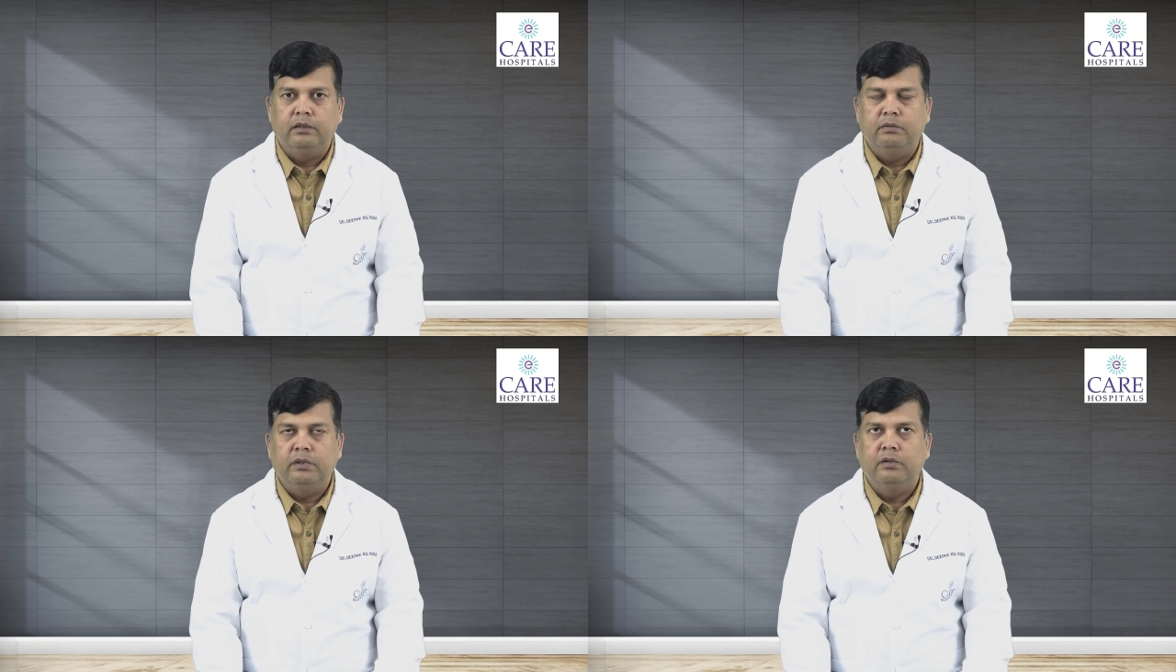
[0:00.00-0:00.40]

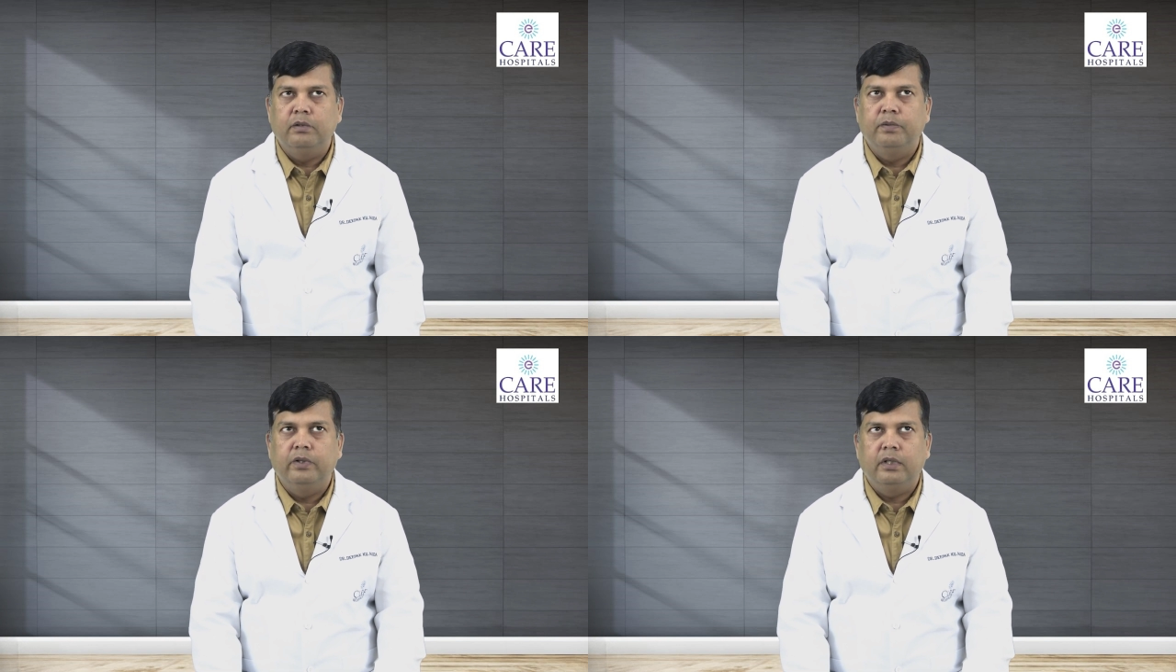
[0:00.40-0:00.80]
We
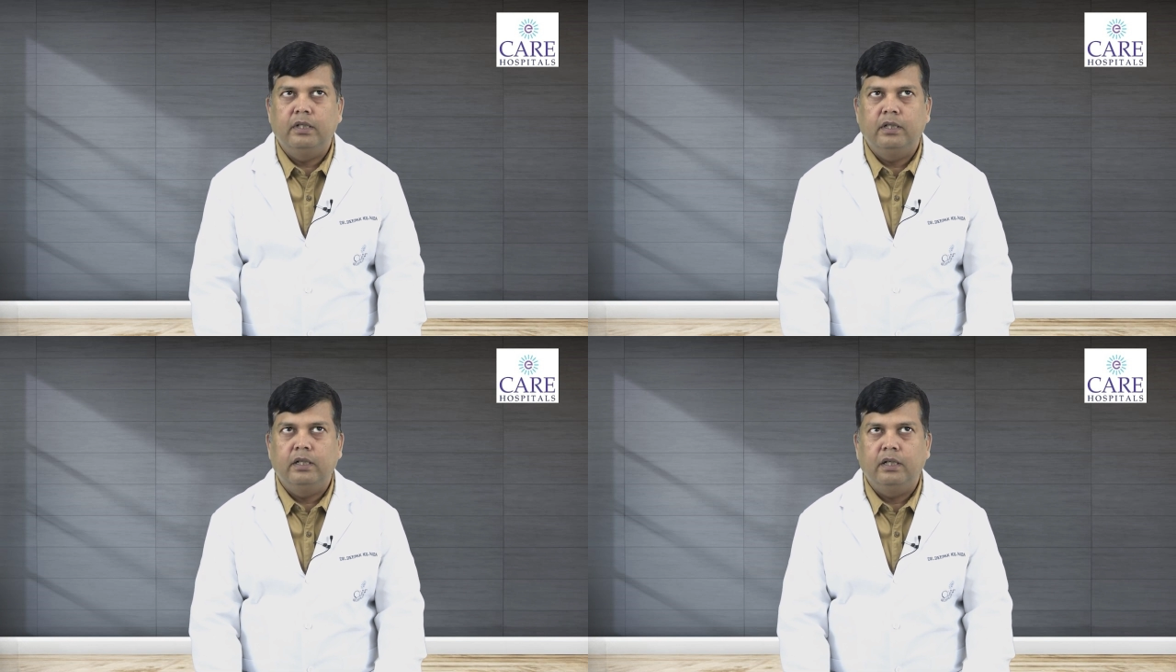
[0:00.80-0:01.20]
go for
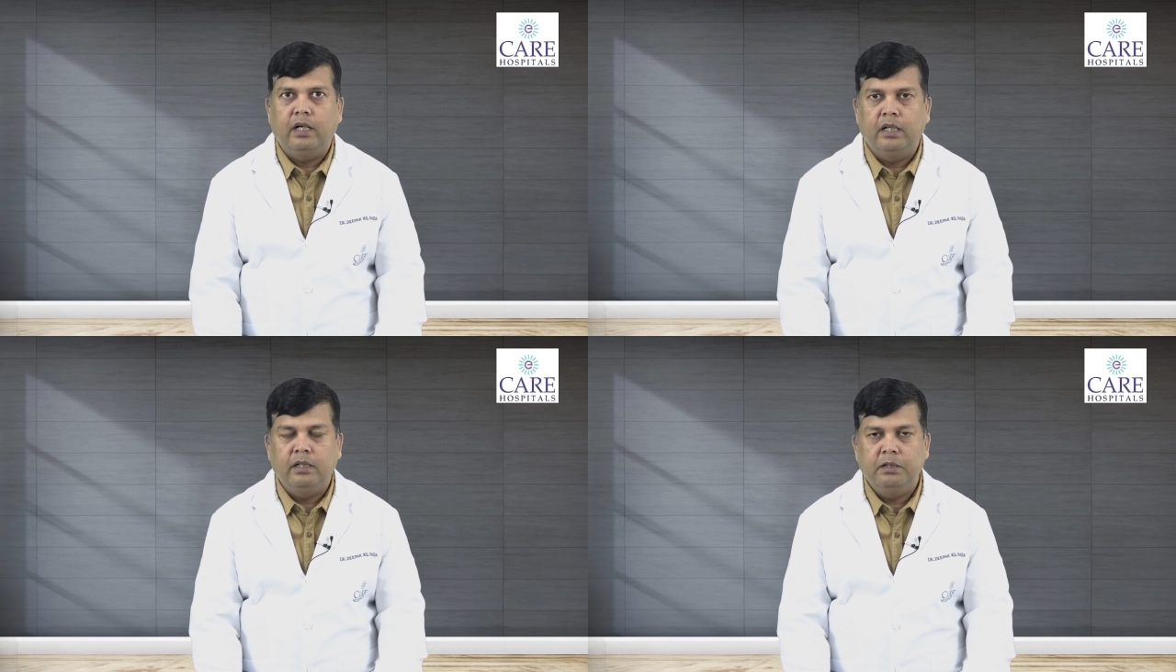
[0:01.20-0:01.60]

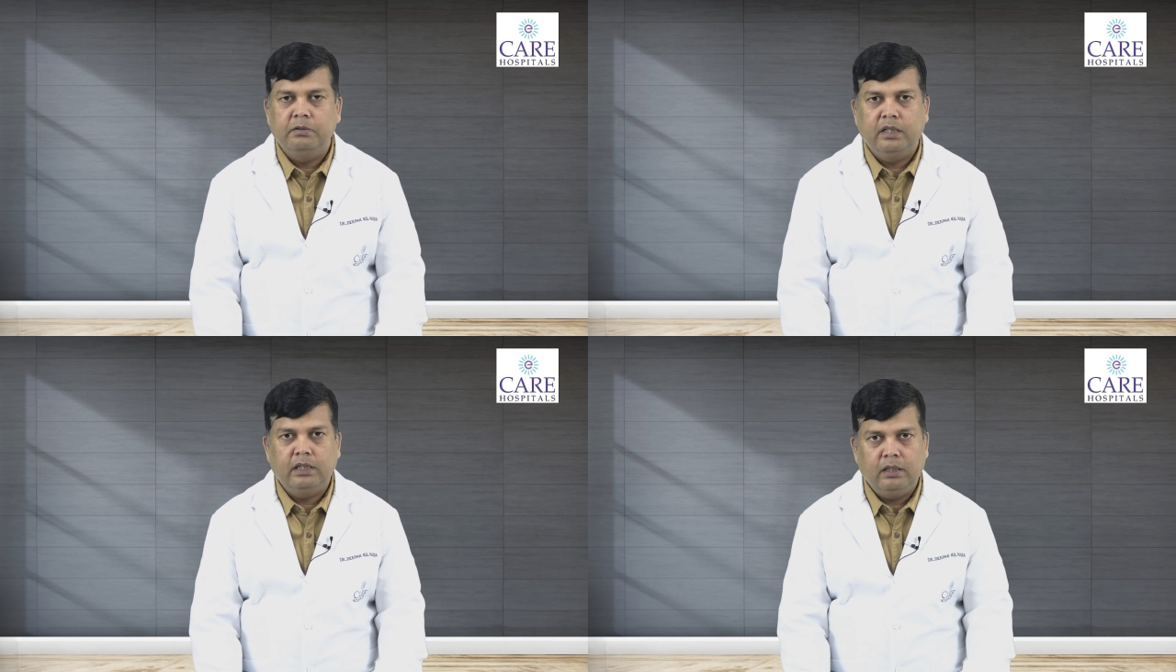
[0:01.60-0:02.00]

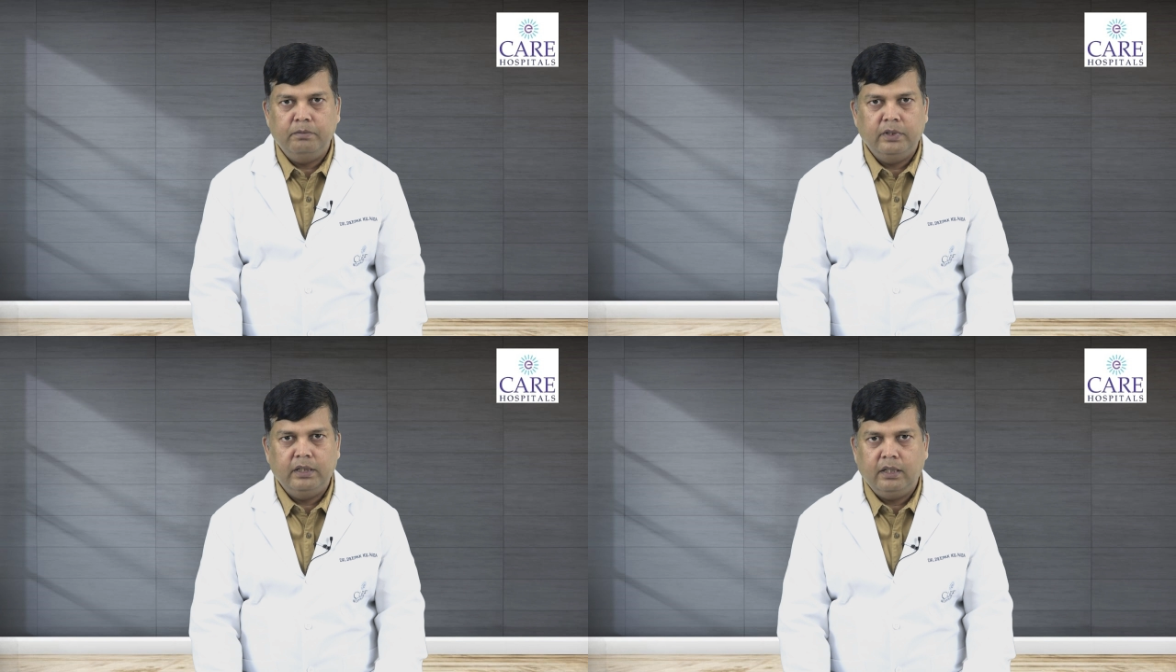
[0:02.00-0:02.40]
aneurysm clipping,